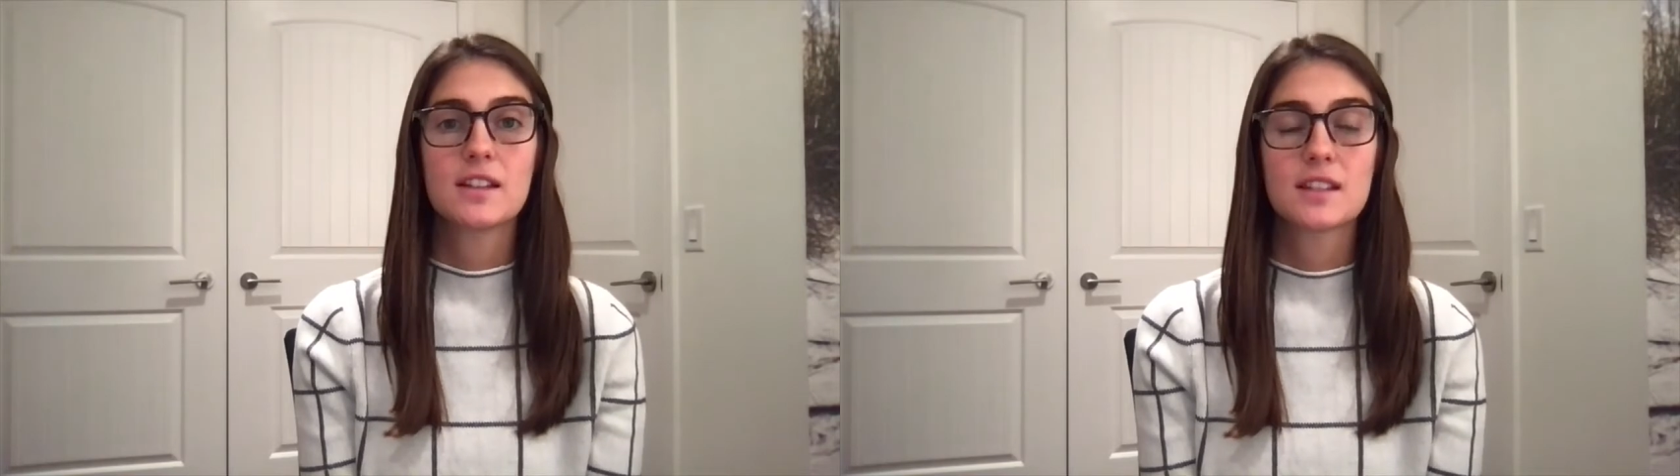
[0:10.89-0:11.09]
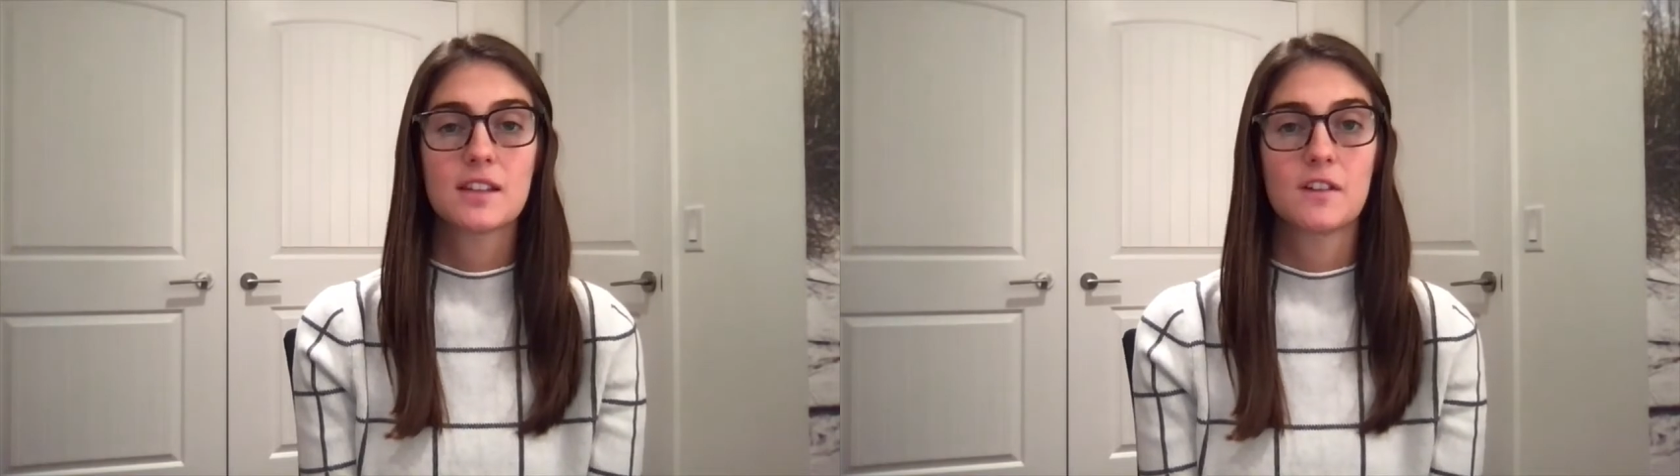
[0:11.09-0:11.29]

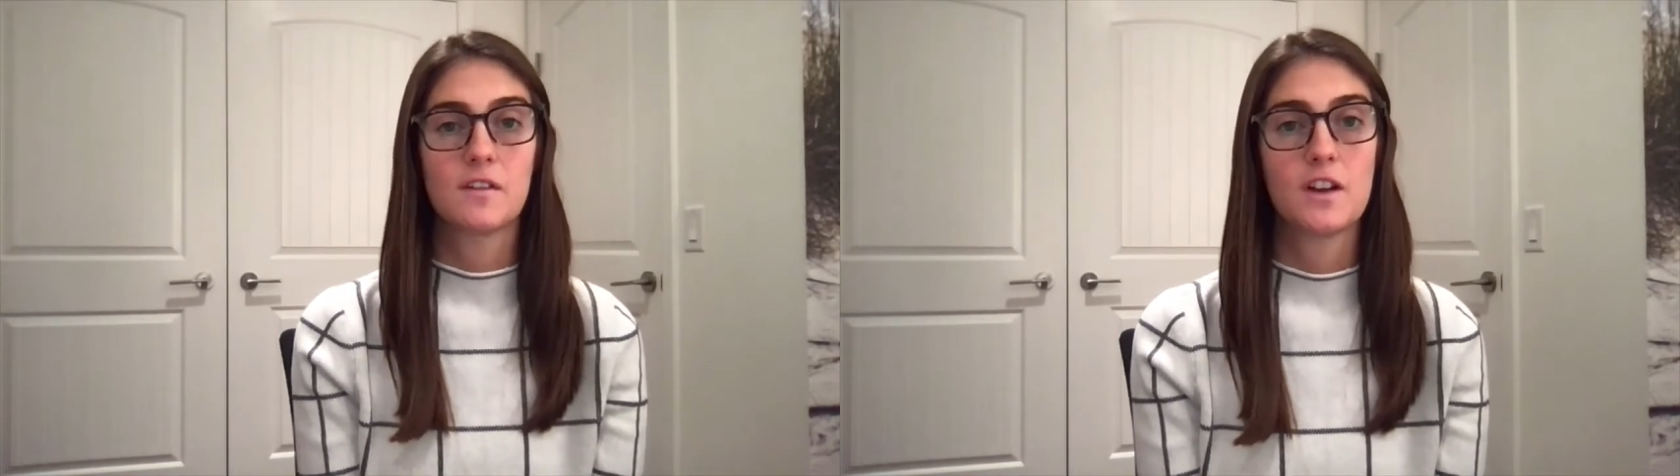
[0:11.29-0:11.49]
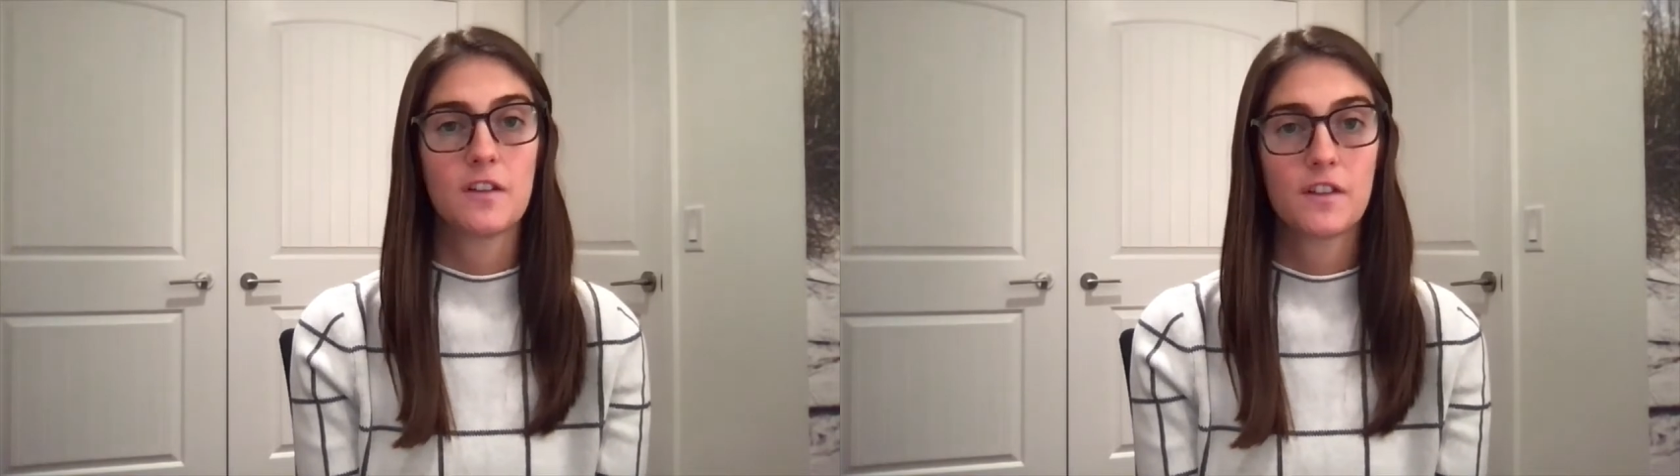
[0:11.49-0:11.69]
to live in a
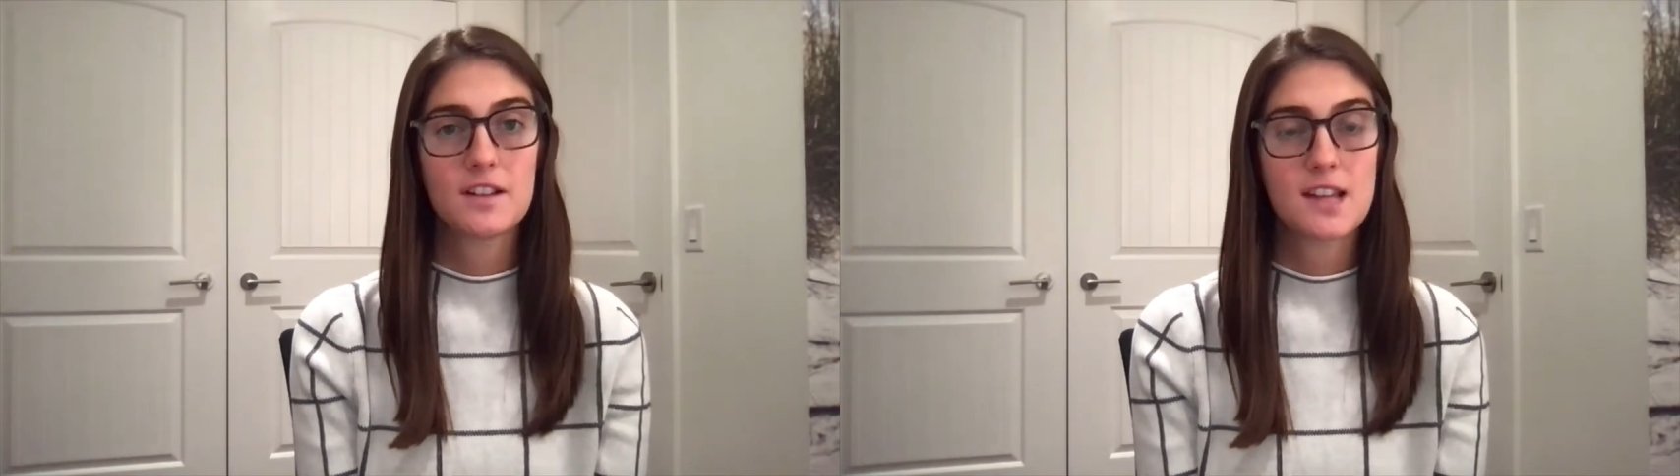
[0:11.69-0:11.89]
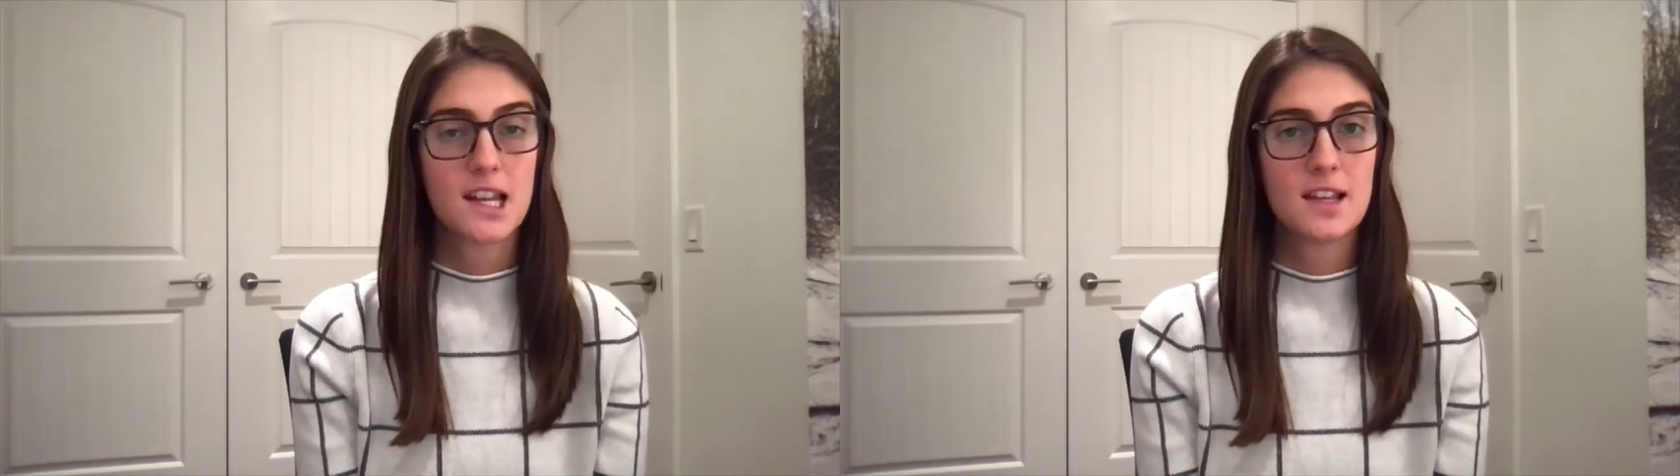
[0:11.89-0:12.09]
few different
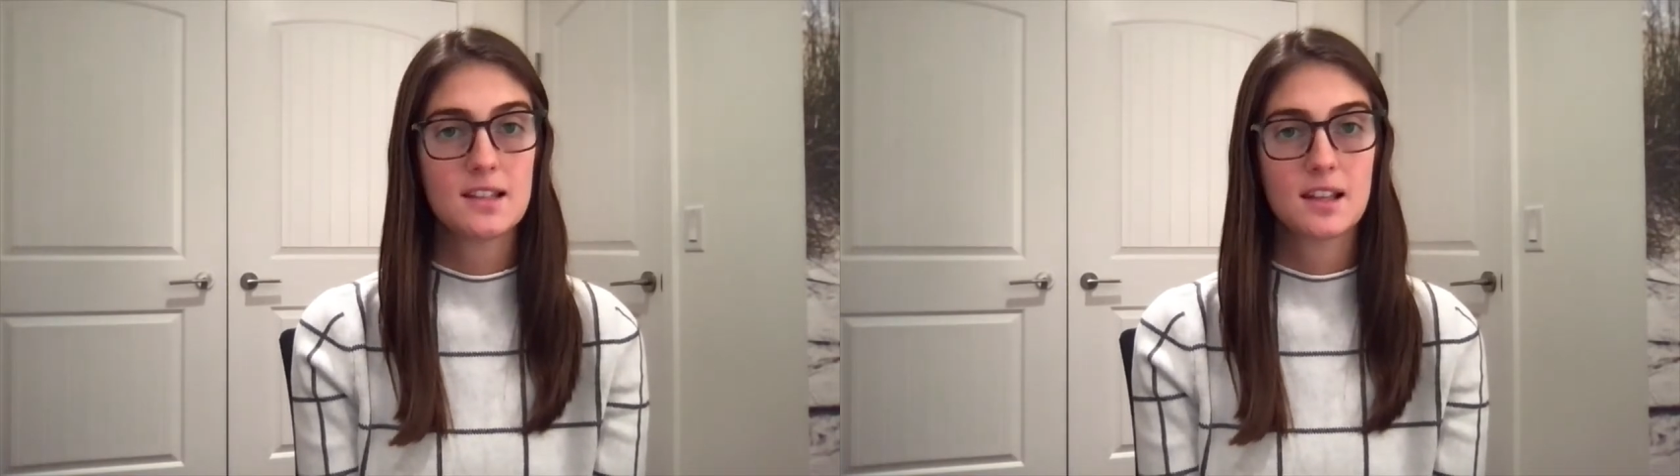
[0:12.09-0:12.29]
cities,